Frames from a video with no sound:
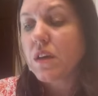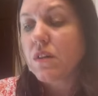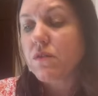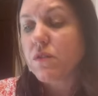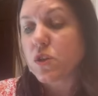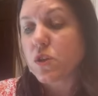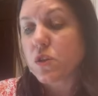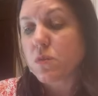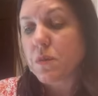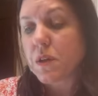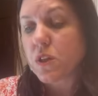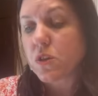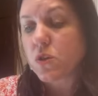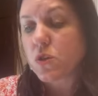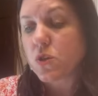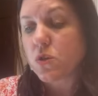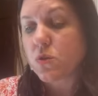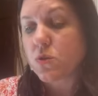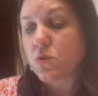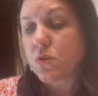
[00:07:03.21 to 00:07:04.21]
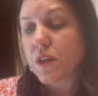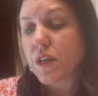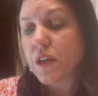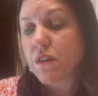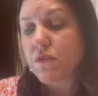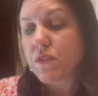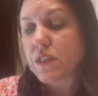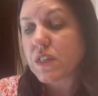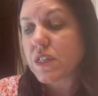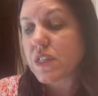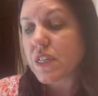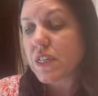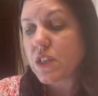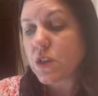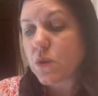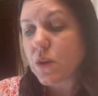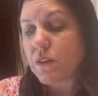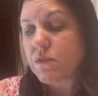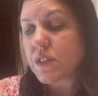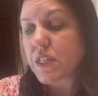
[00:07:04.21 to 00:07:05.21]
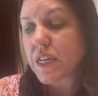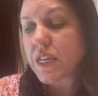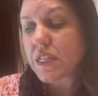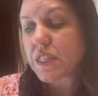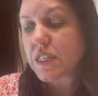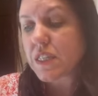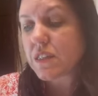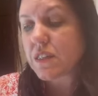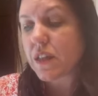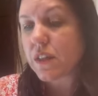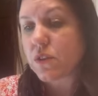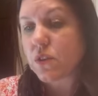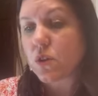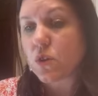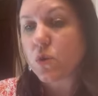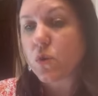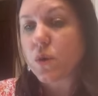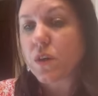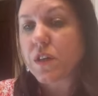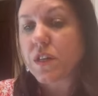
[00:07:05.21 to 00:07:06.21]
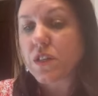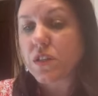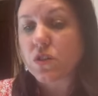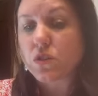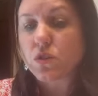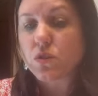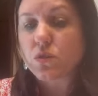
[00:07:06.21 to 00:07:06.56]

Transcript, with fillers: 1 Peter 2, 3, if indeed you have tasted that the Lord is